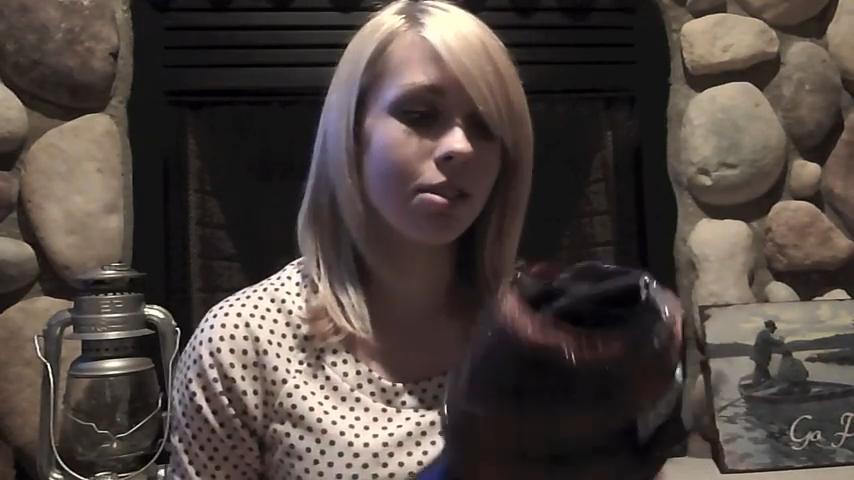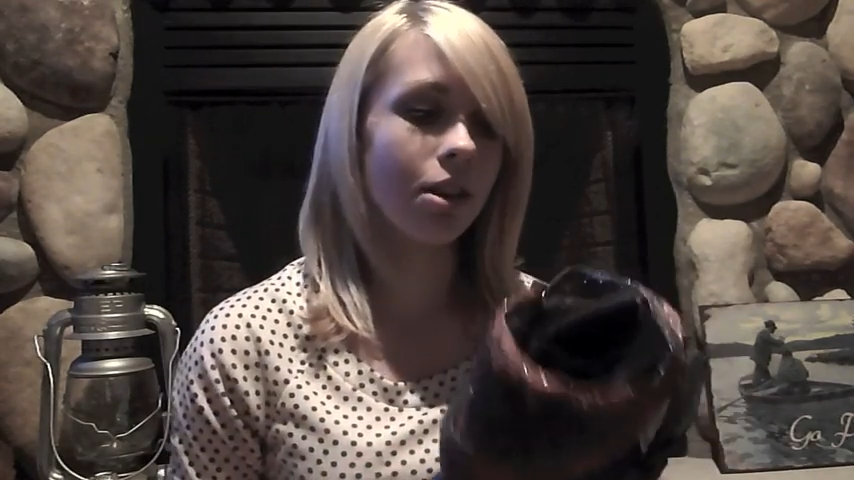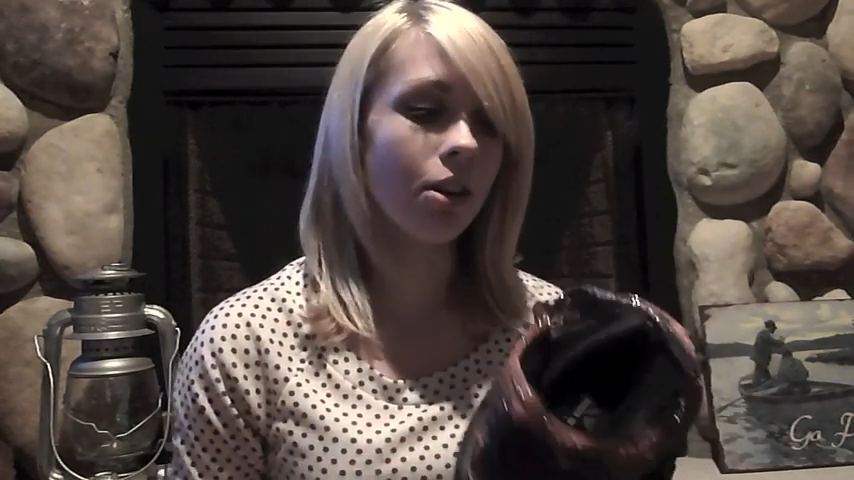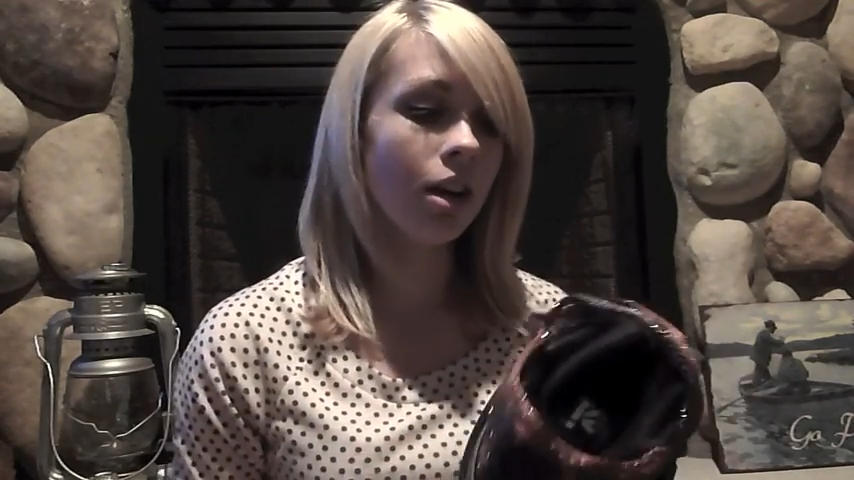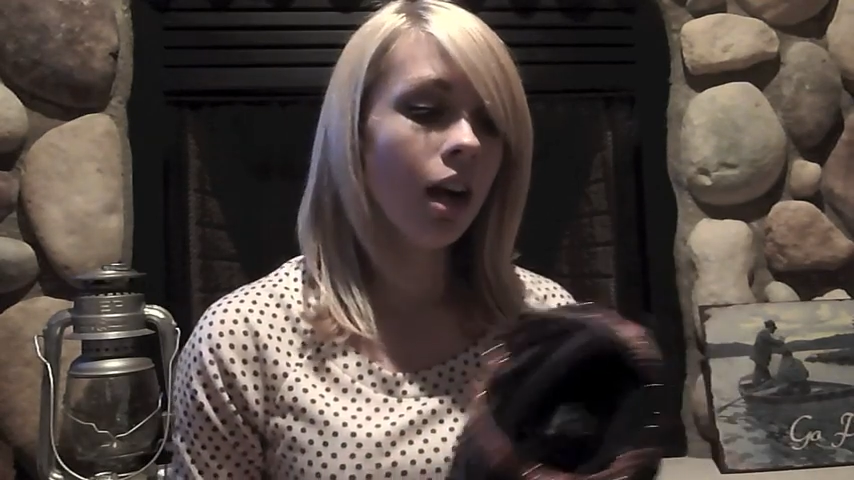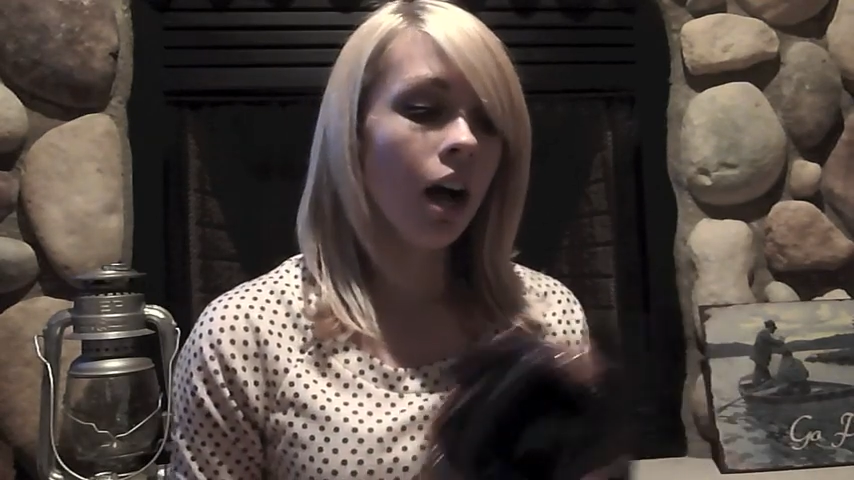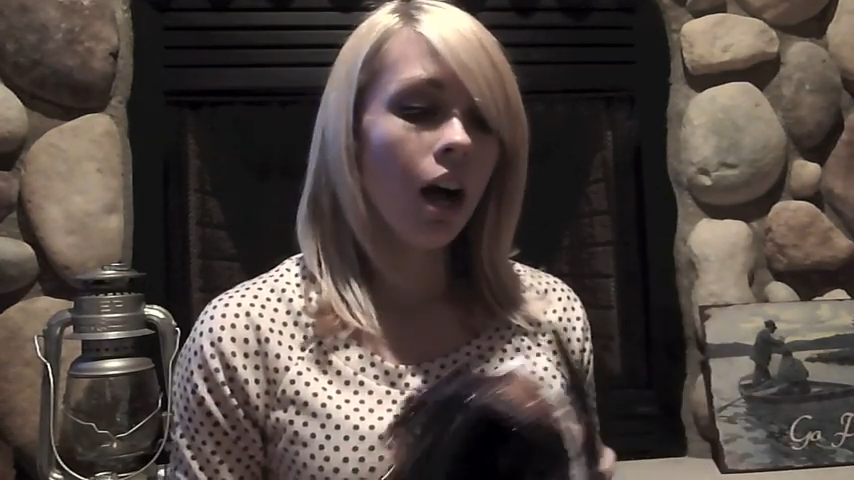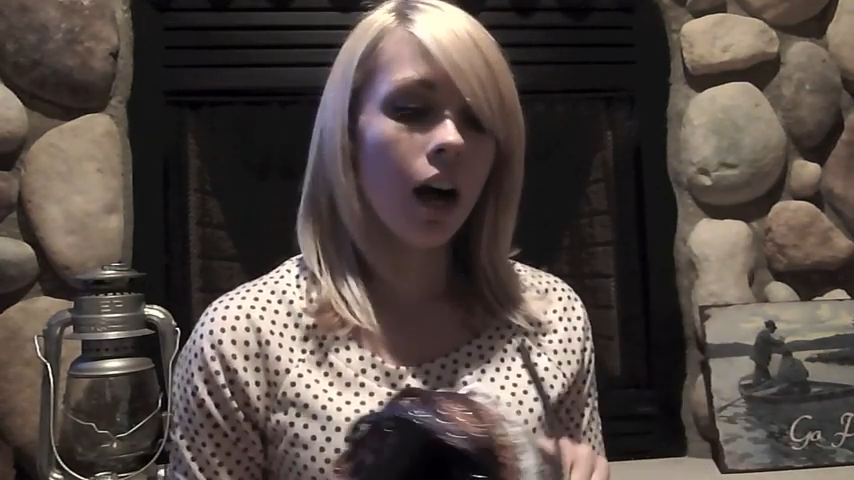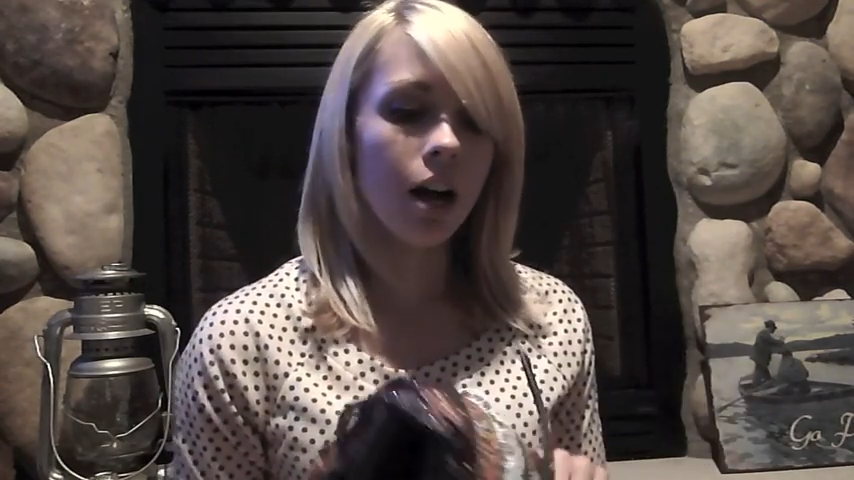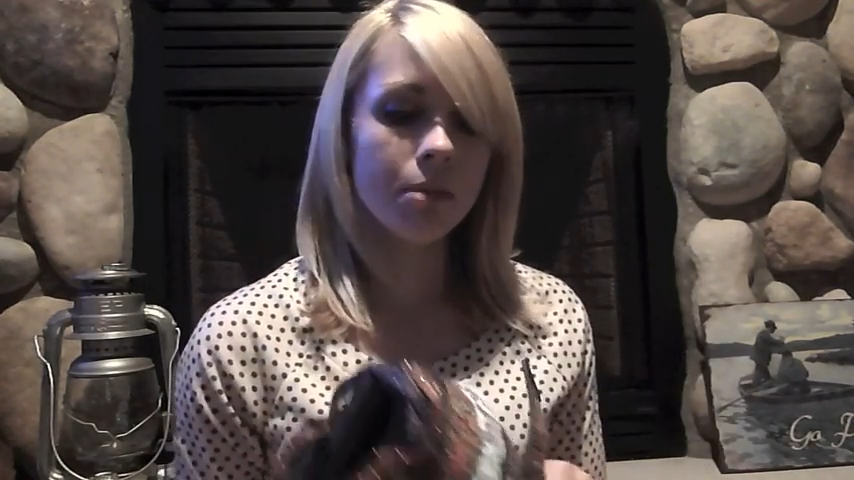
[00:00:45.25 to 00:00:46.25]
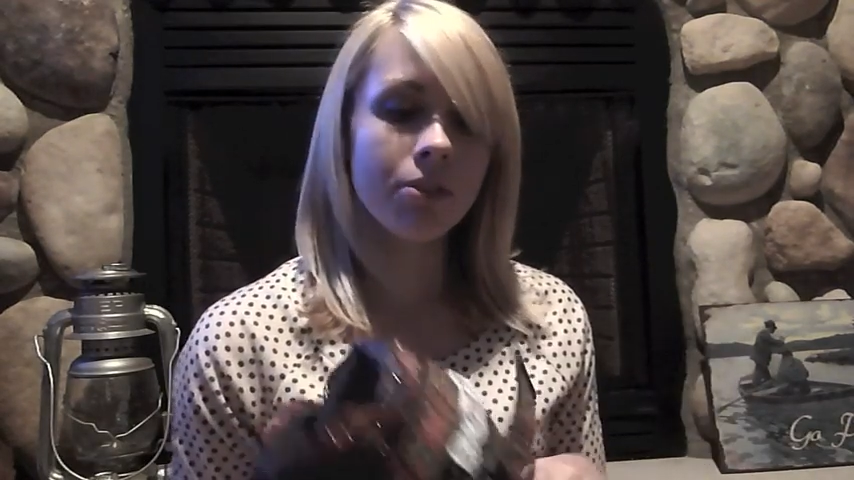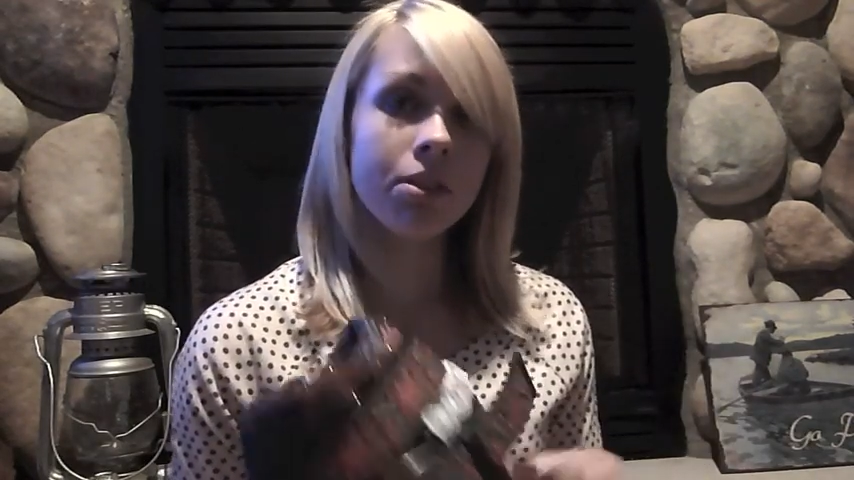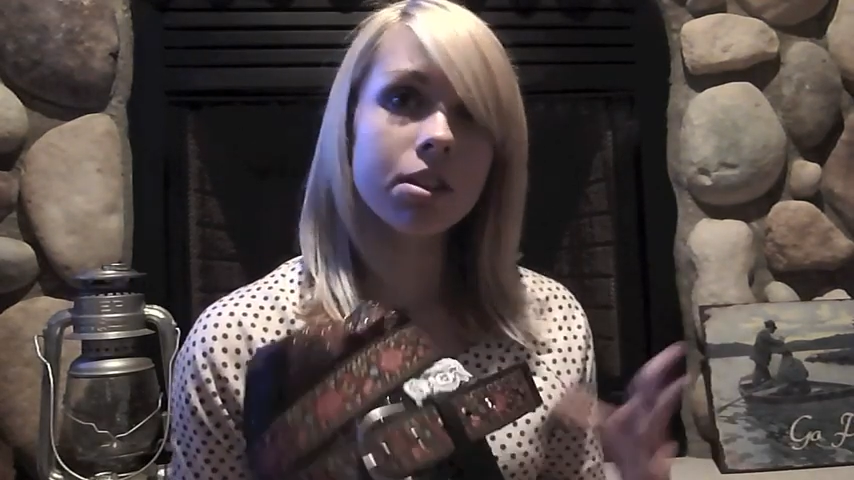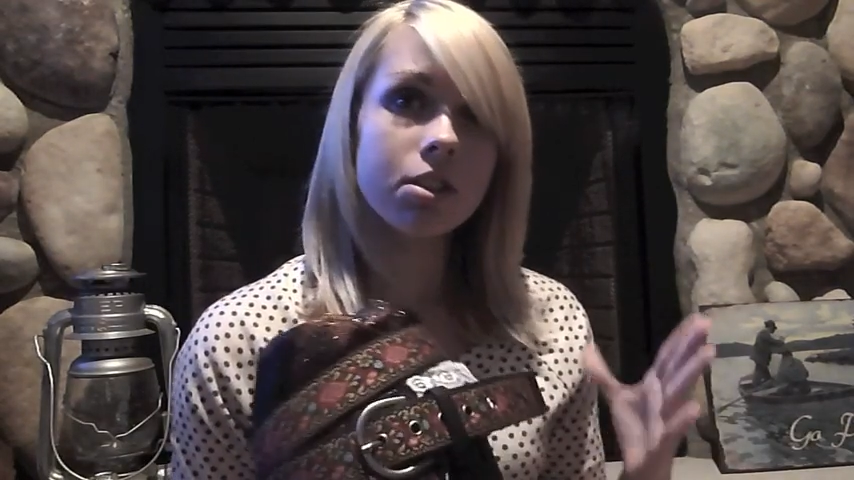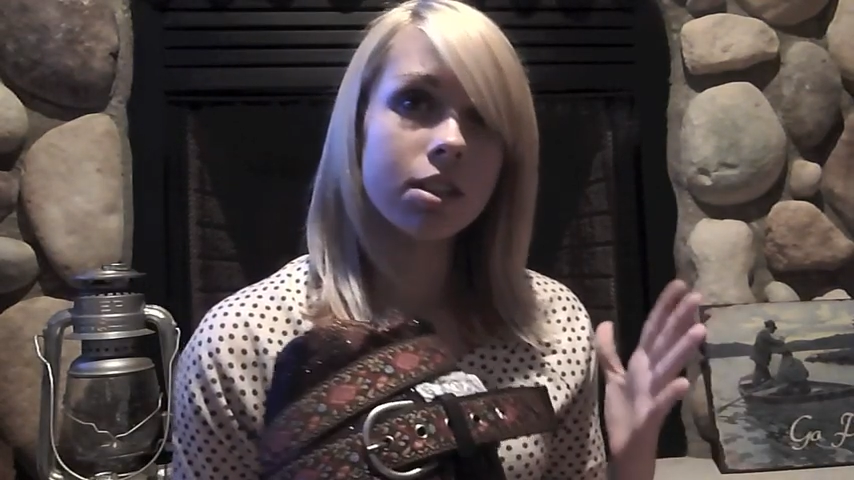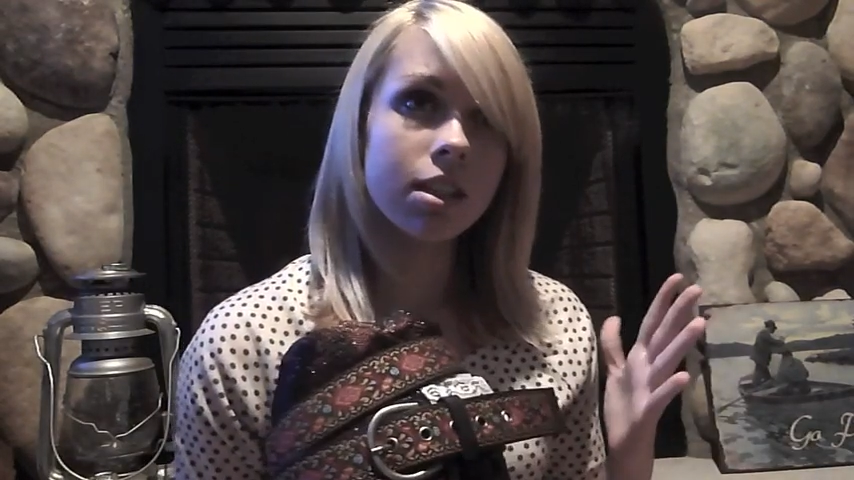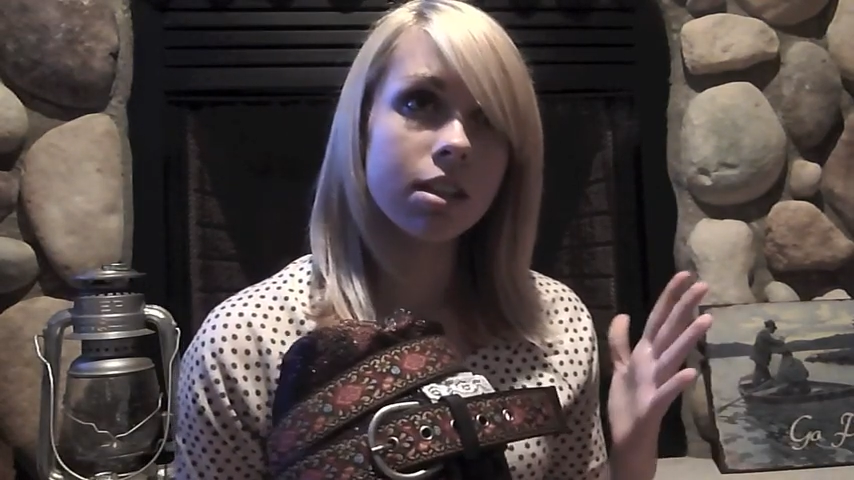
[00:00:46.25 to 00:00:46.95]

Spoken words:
So if you're interested